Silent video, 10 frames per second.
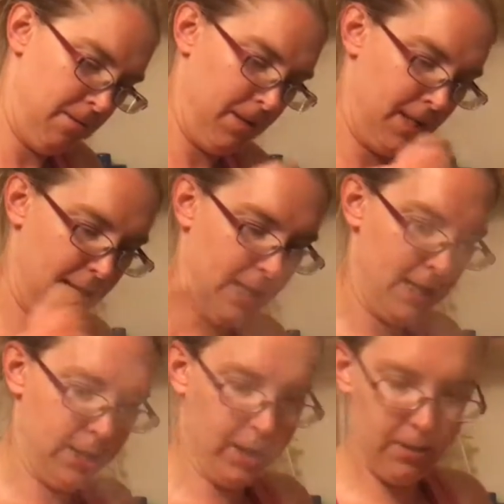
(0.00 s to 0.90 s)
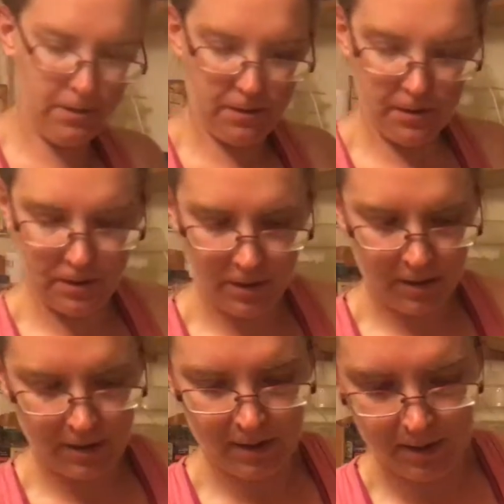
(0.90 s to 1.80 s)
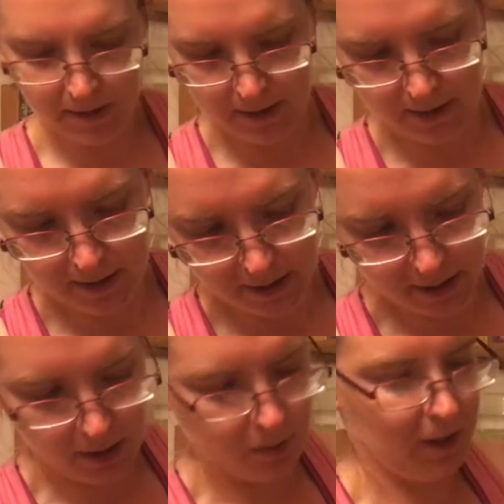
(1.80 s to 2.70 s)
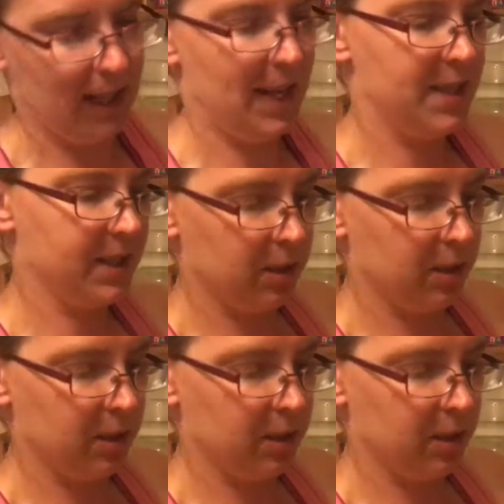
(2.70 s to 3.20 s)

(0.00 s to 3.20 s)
take it off. You're going to want to let this